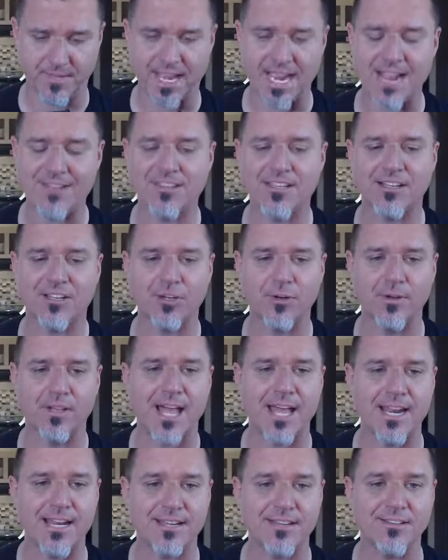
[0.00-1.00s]
I have to do a
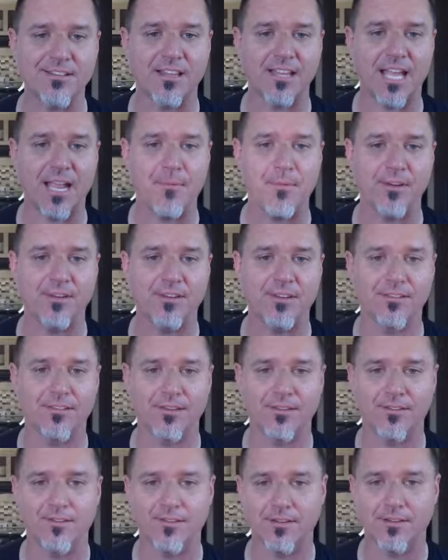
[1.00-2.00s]
lot of disclaimers because
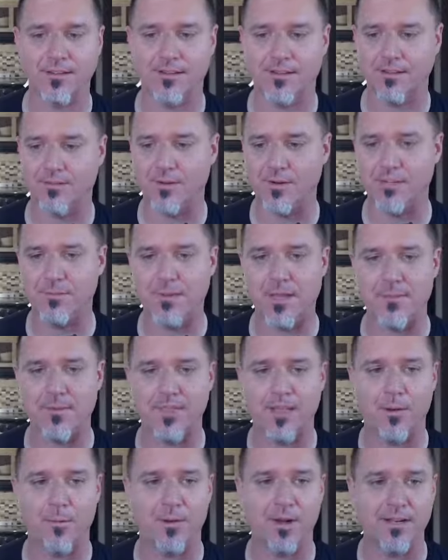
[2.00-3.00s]
there's there's always
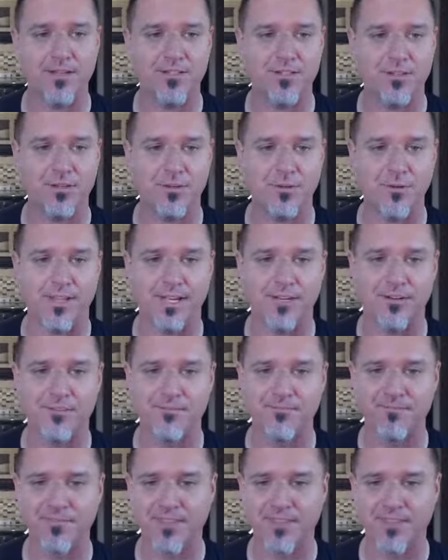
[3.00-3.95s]
people that want to like